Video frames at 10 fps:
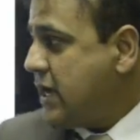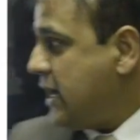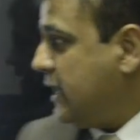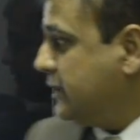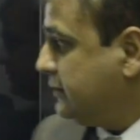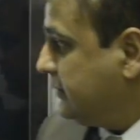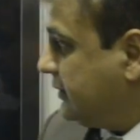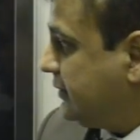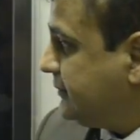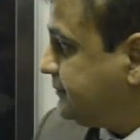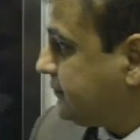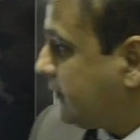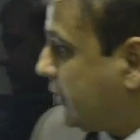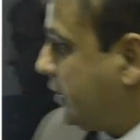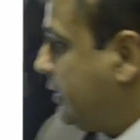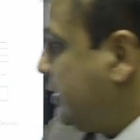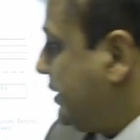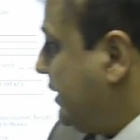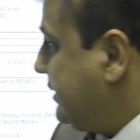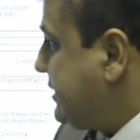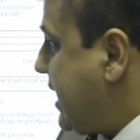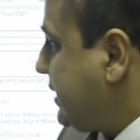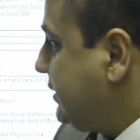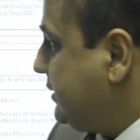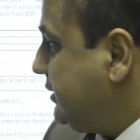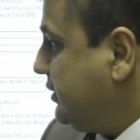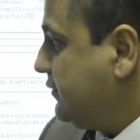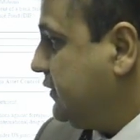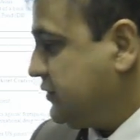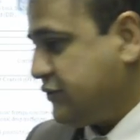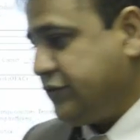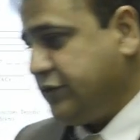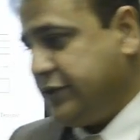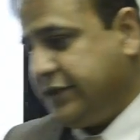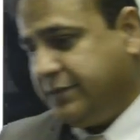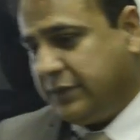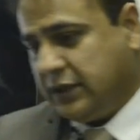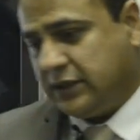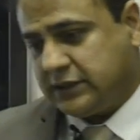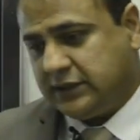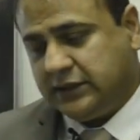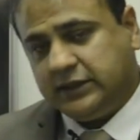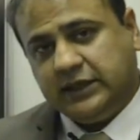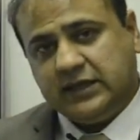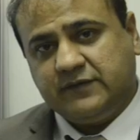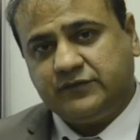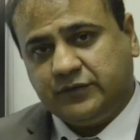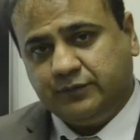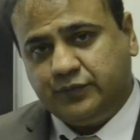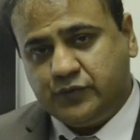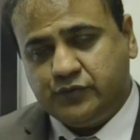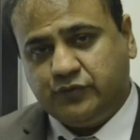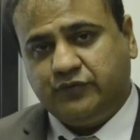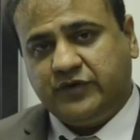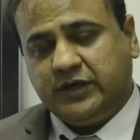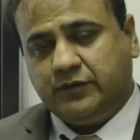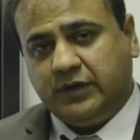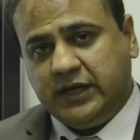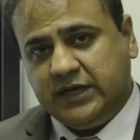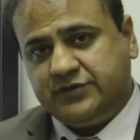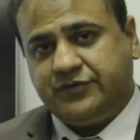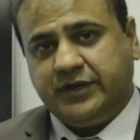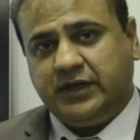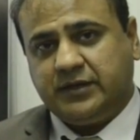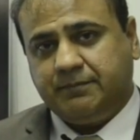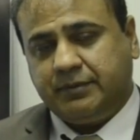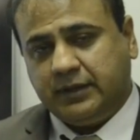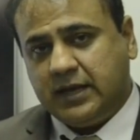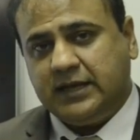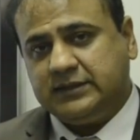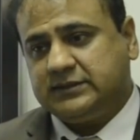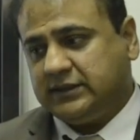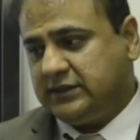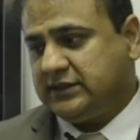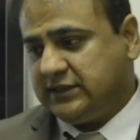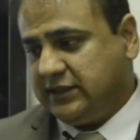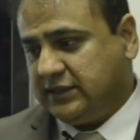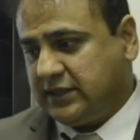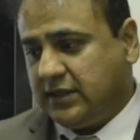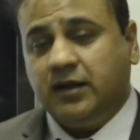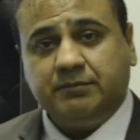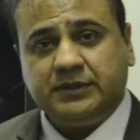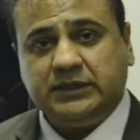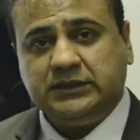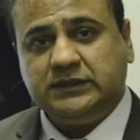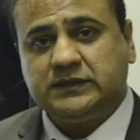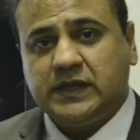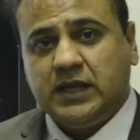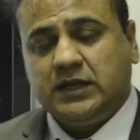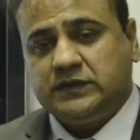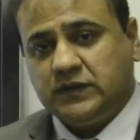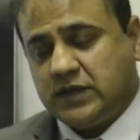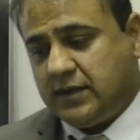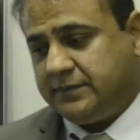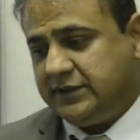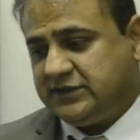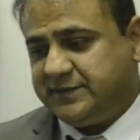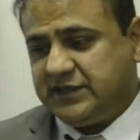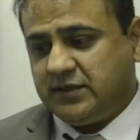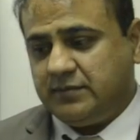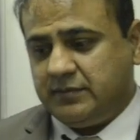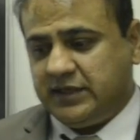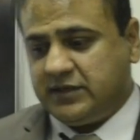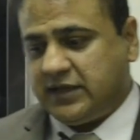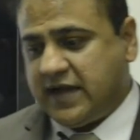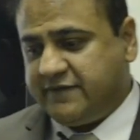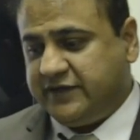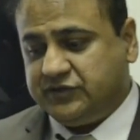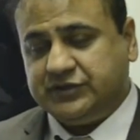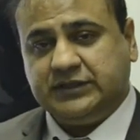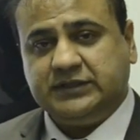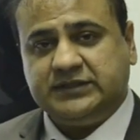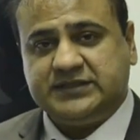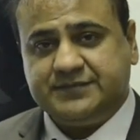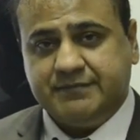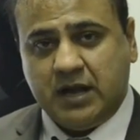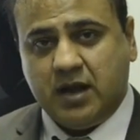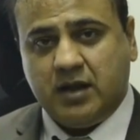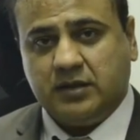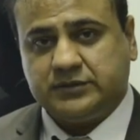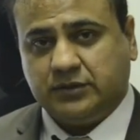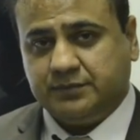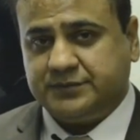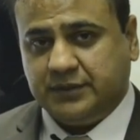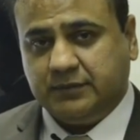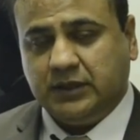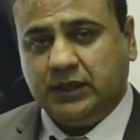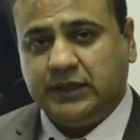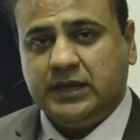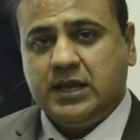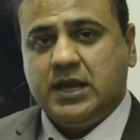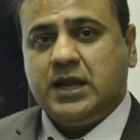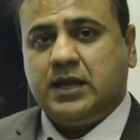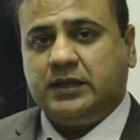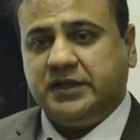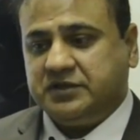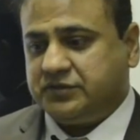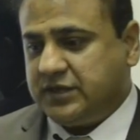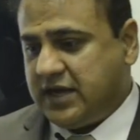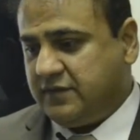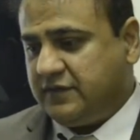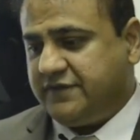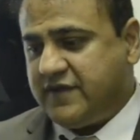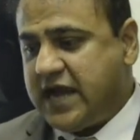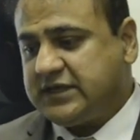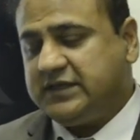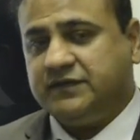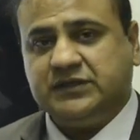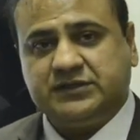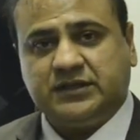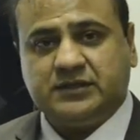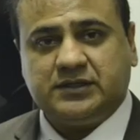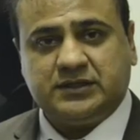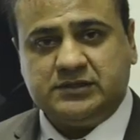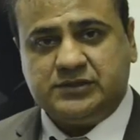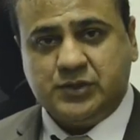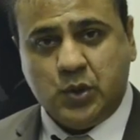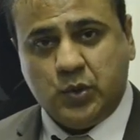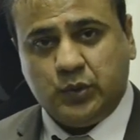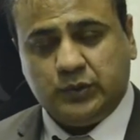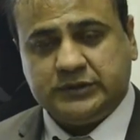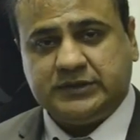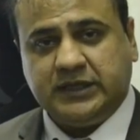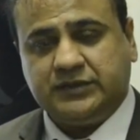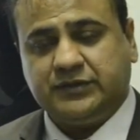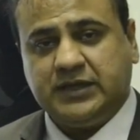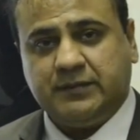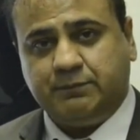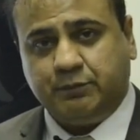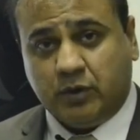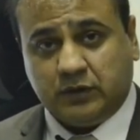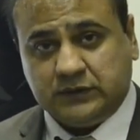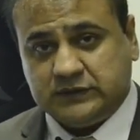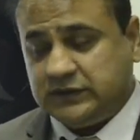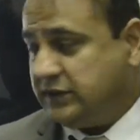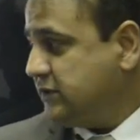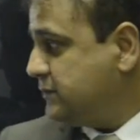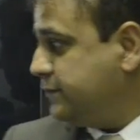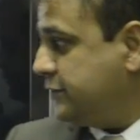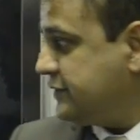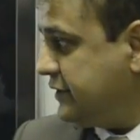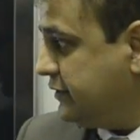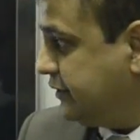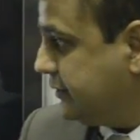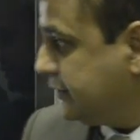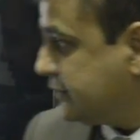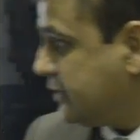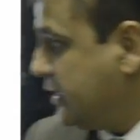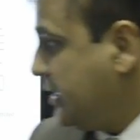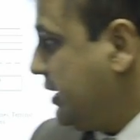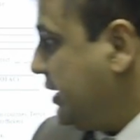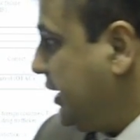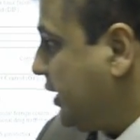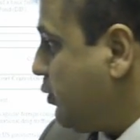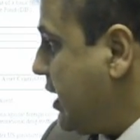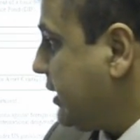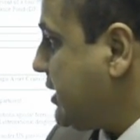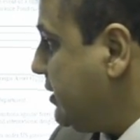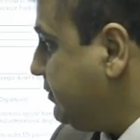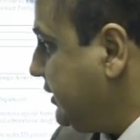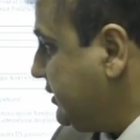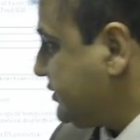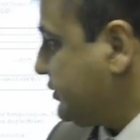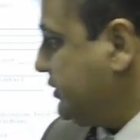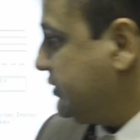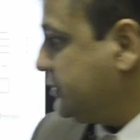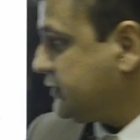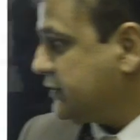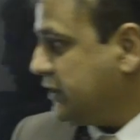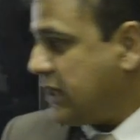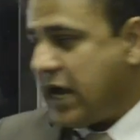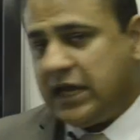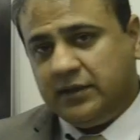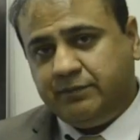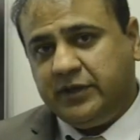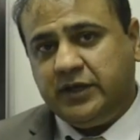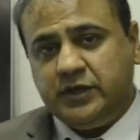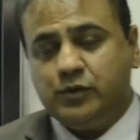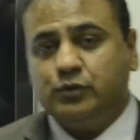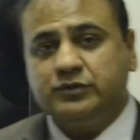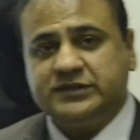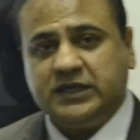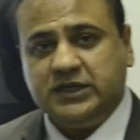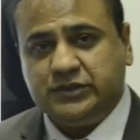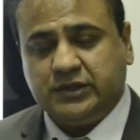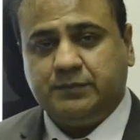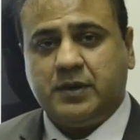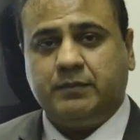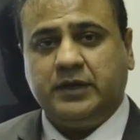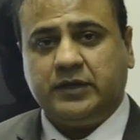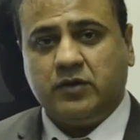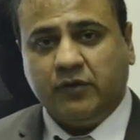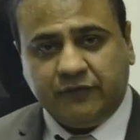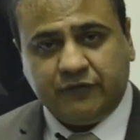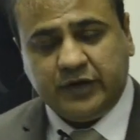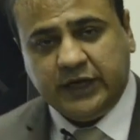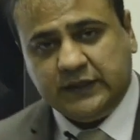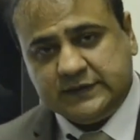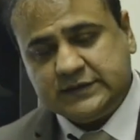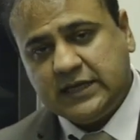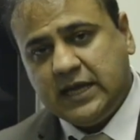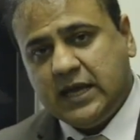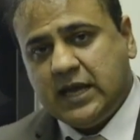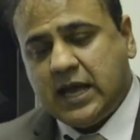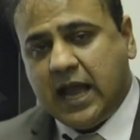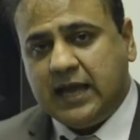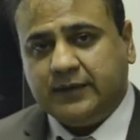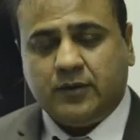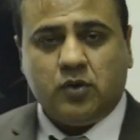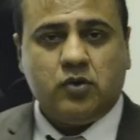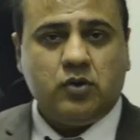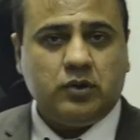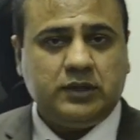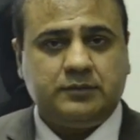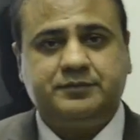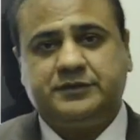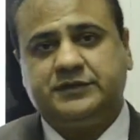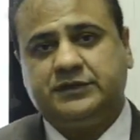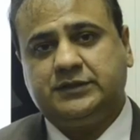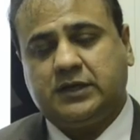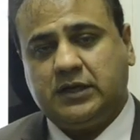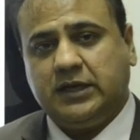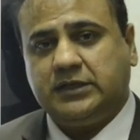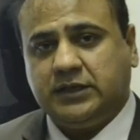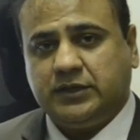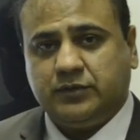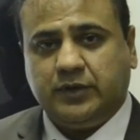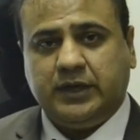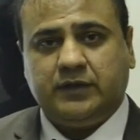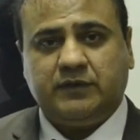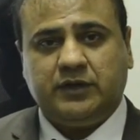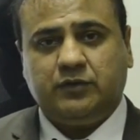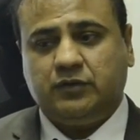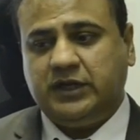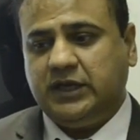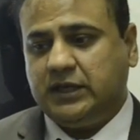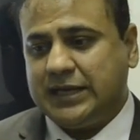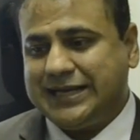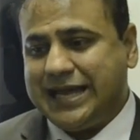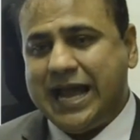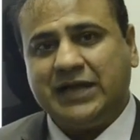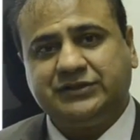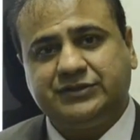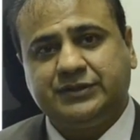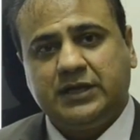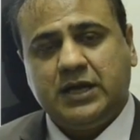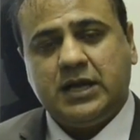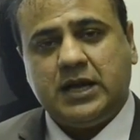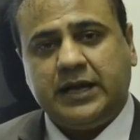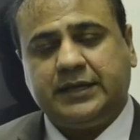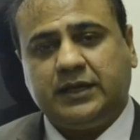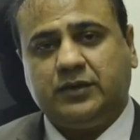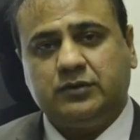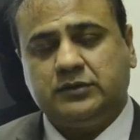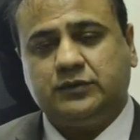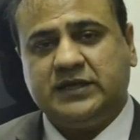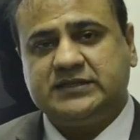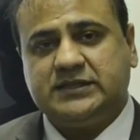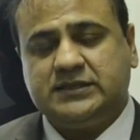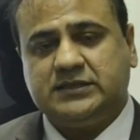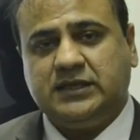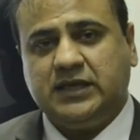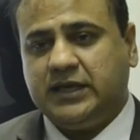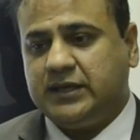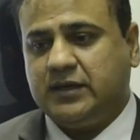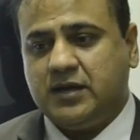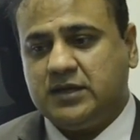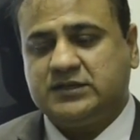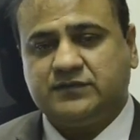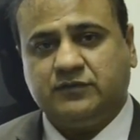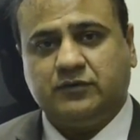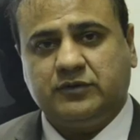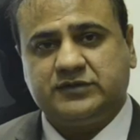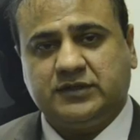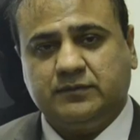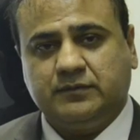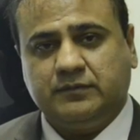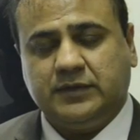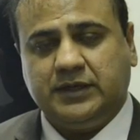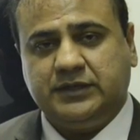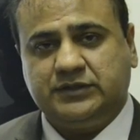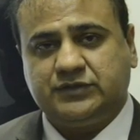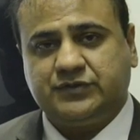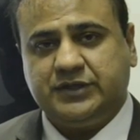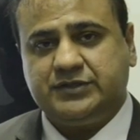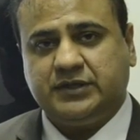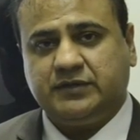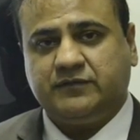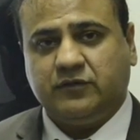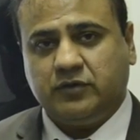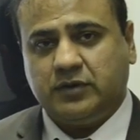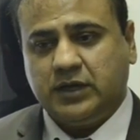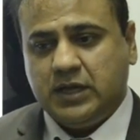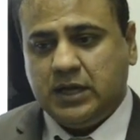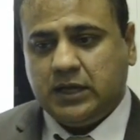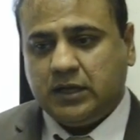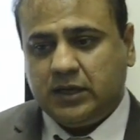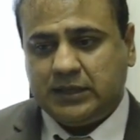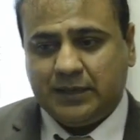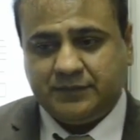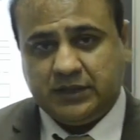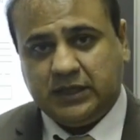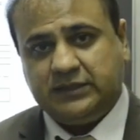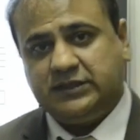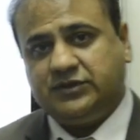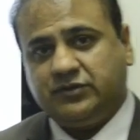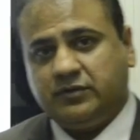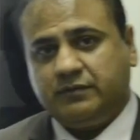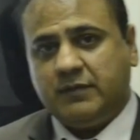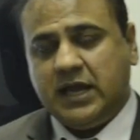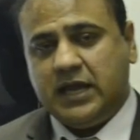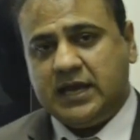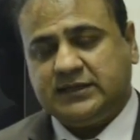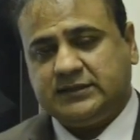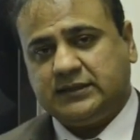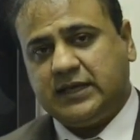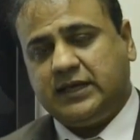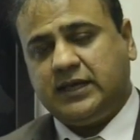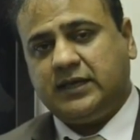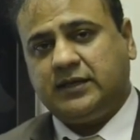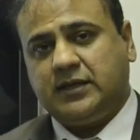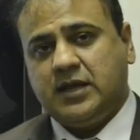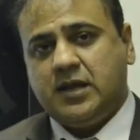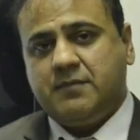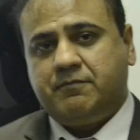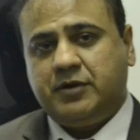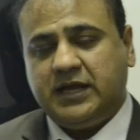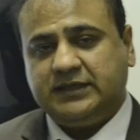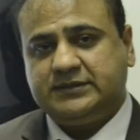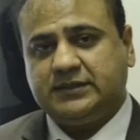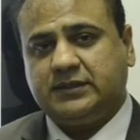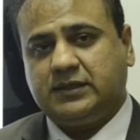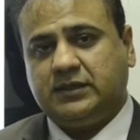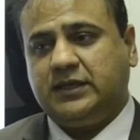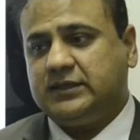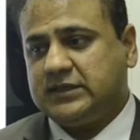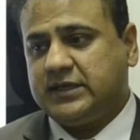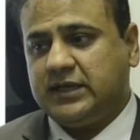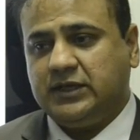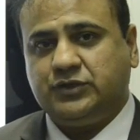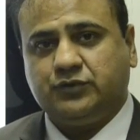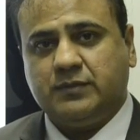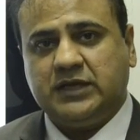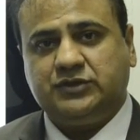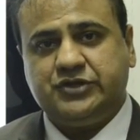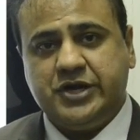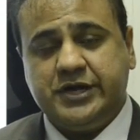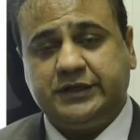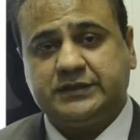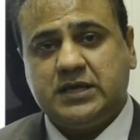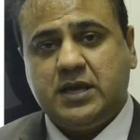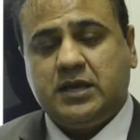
and integrity of the security market. They have to improve regulatory compliances in the companies, so companies become efficient, smart, optimal, and they should have effective internal controls. They should have policies, procedures, require companies to register IPOs, initial public offerings, and all the procedure related to it. When you need cash, I can go to SEC, I can ask for some registration for capitalization of my asset, I can pledge certain things, I can issue my shares.